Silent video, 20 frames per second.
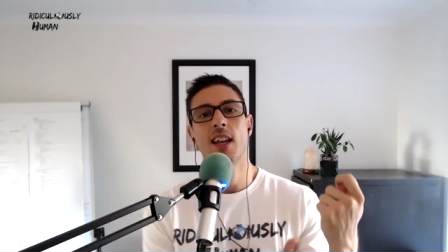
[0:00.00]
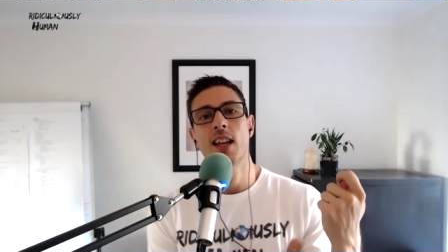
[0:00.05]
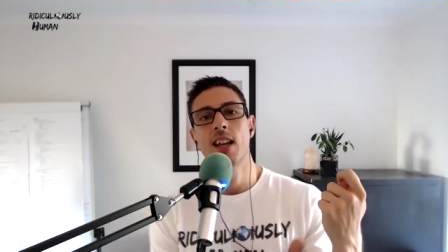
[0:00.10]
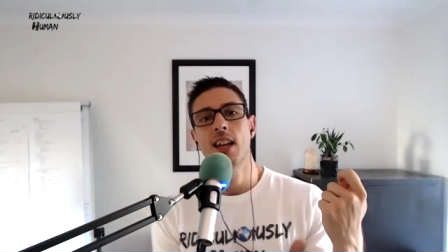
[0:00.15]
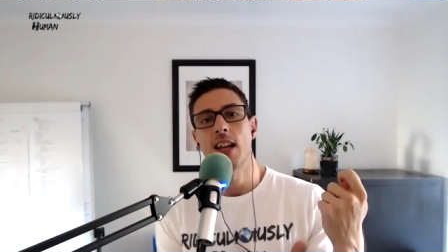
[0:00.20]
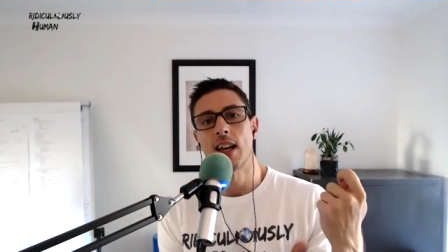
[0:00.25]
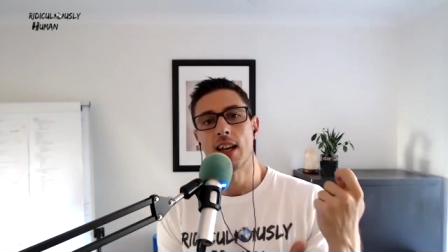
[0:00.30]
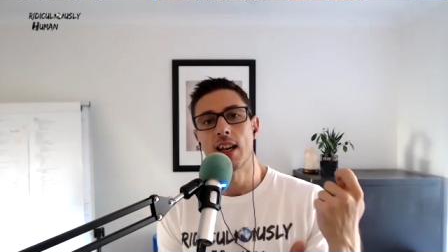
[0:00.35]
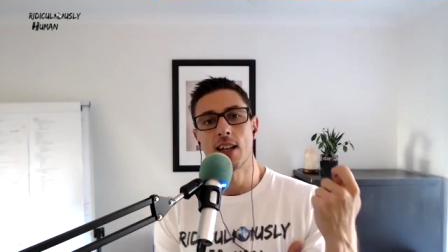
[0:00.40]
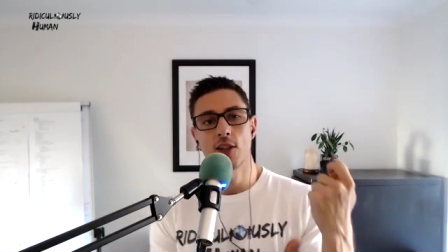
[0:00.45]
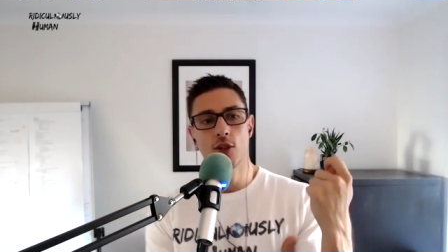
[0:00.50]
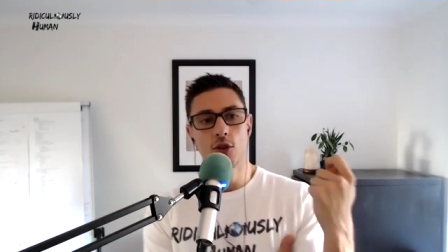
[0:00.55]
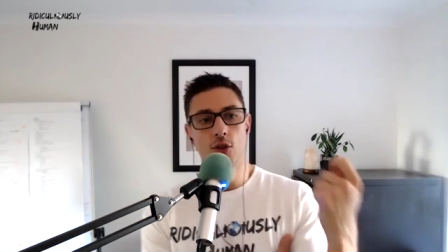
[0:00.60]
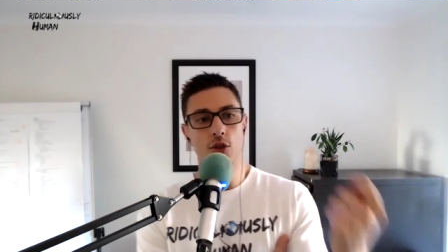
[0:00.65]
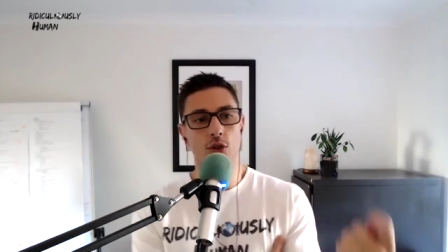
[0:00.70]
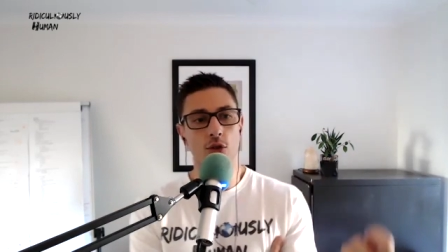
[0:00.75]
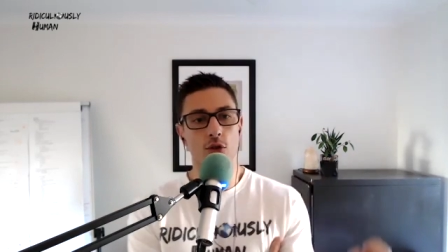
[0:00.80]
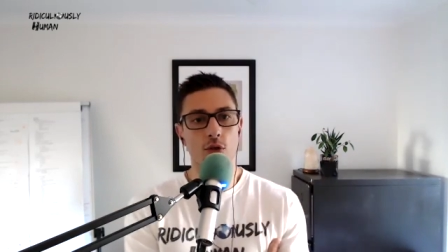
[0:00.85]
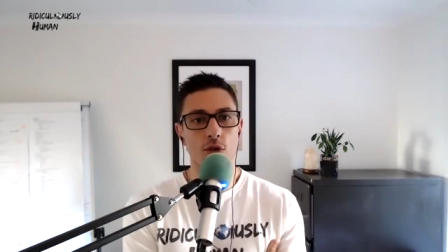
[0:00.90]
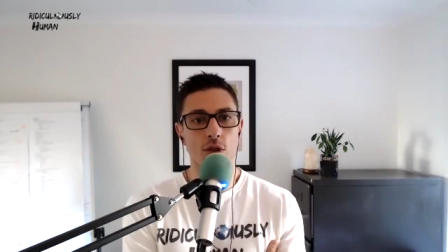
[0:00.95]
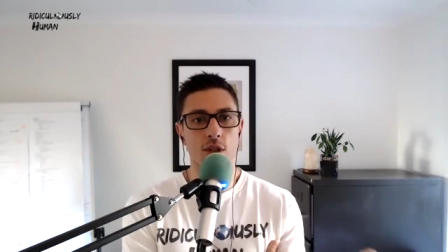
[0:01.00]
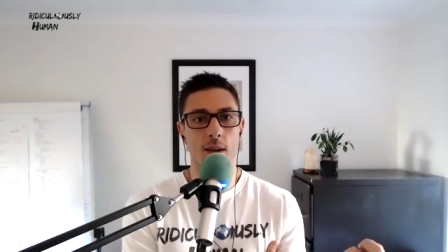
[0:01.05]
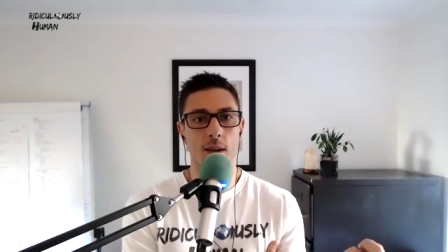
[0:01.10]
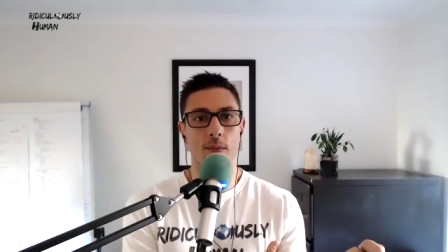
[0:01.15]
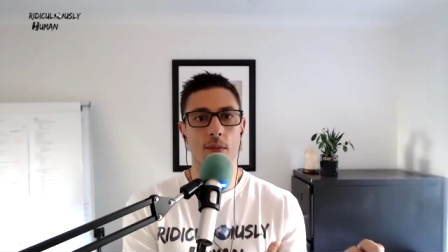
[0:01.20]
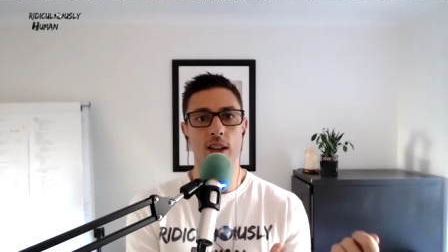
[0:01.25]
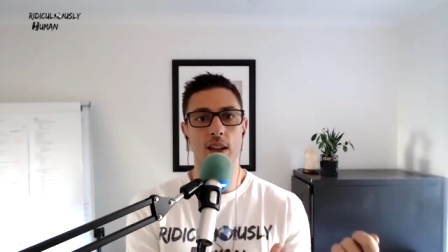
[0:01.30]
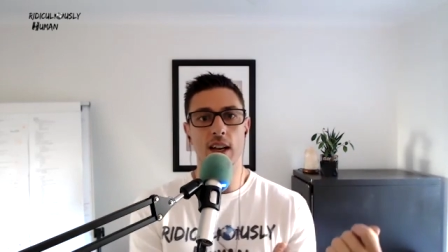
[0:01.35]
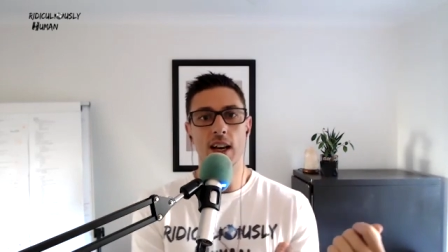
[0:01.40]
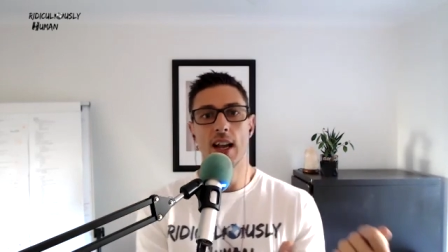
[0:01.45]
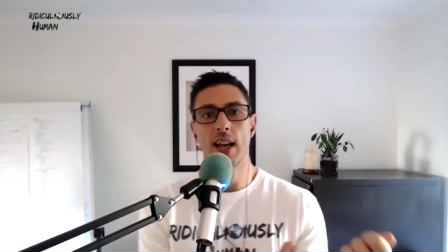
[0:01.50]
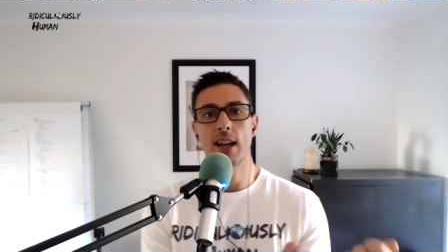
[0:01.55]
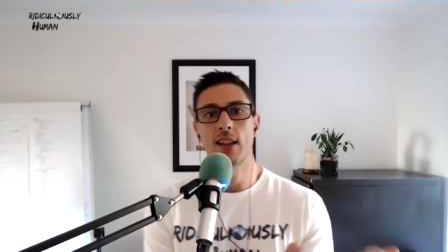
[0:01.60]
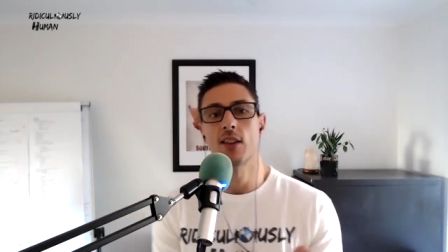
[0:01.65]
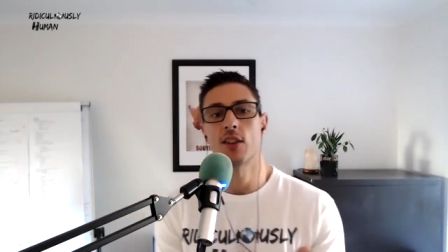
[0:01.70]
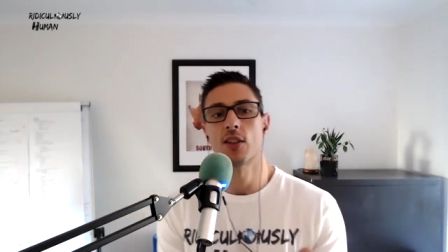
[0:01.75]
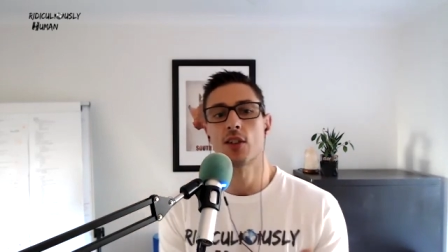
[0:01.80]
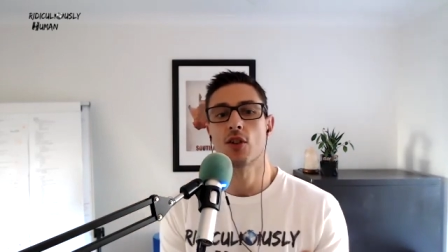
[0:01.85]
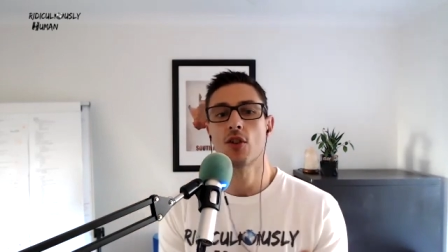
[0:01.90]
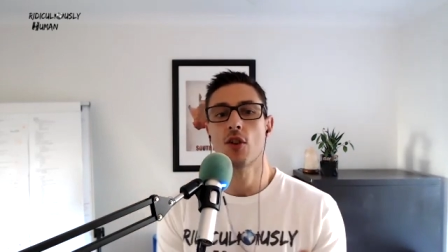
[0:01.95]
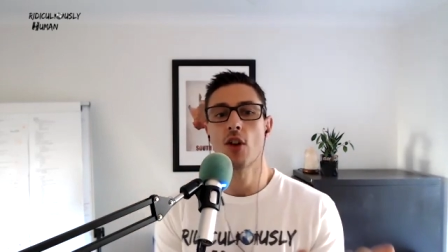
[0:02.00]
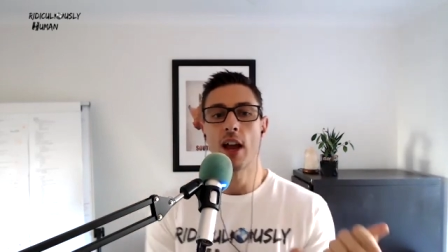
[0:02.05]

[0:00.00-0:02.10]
uh, to do something like this